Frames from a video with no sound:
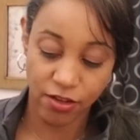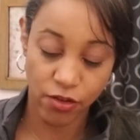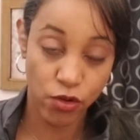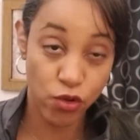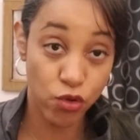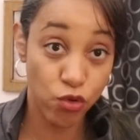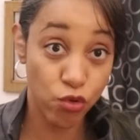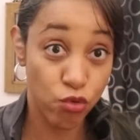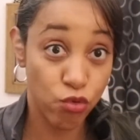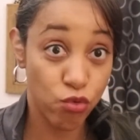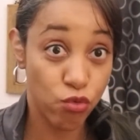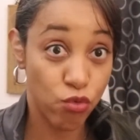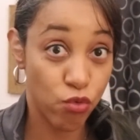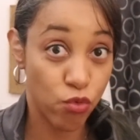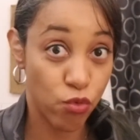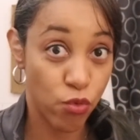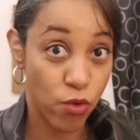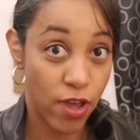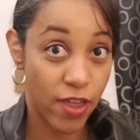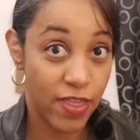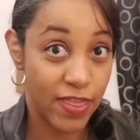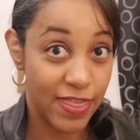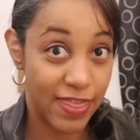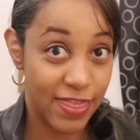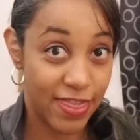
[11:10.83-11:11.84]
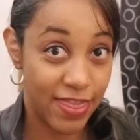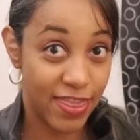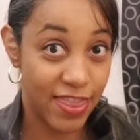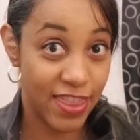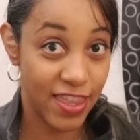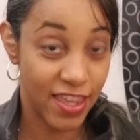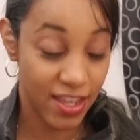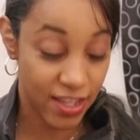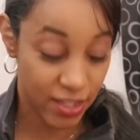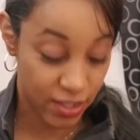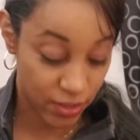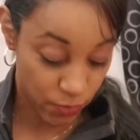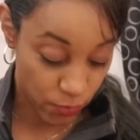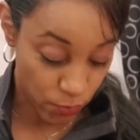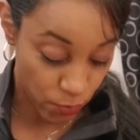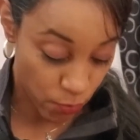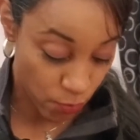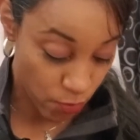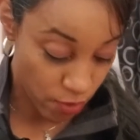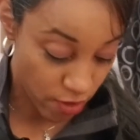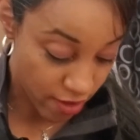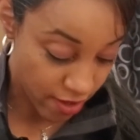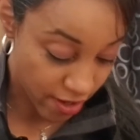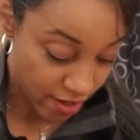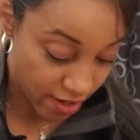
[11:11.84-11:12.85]
ooh, this
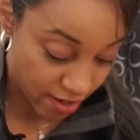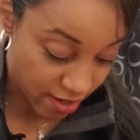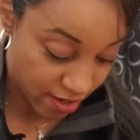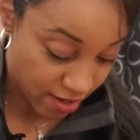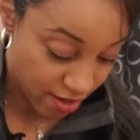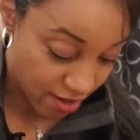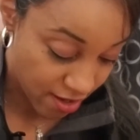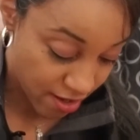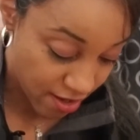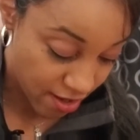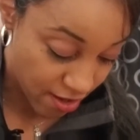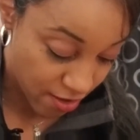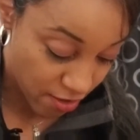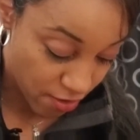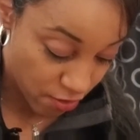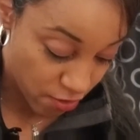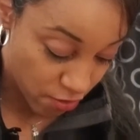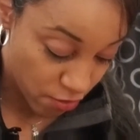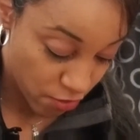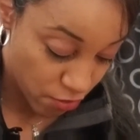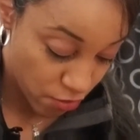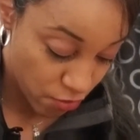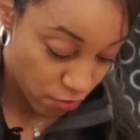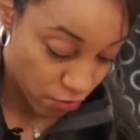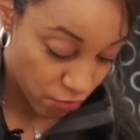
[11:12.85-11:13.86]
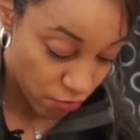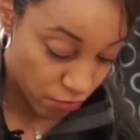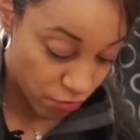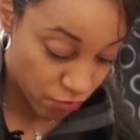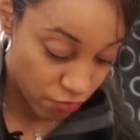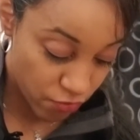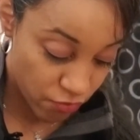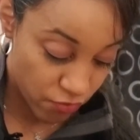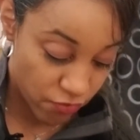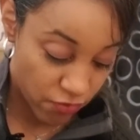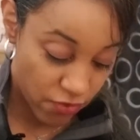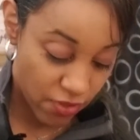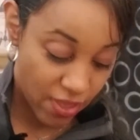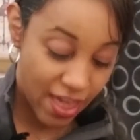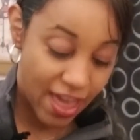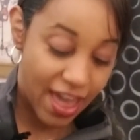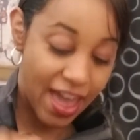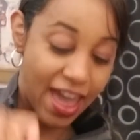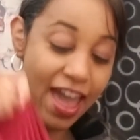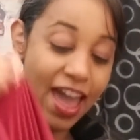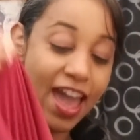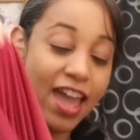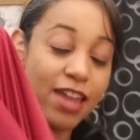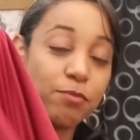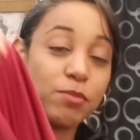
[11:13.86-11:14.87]
one
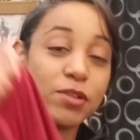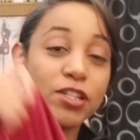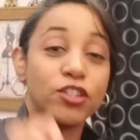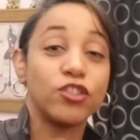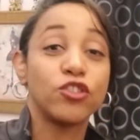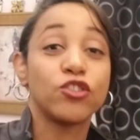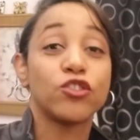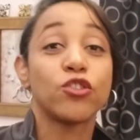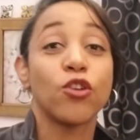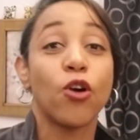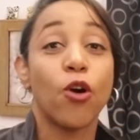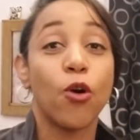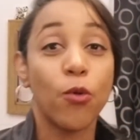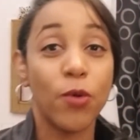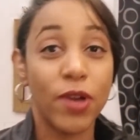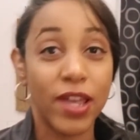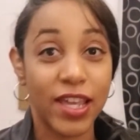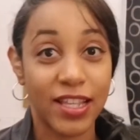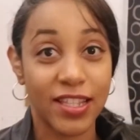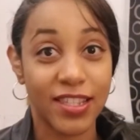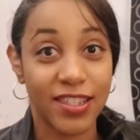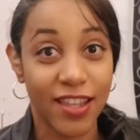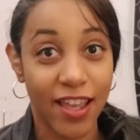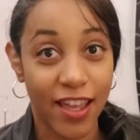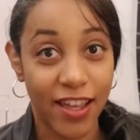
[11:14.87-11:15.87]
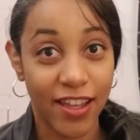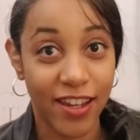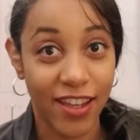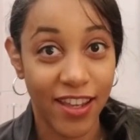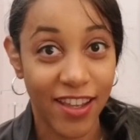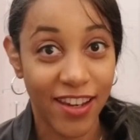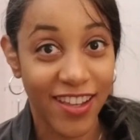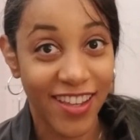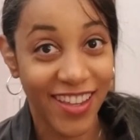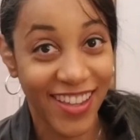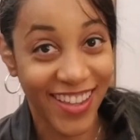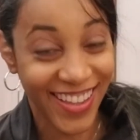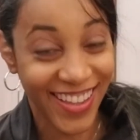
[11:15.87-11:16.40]
had me so excited.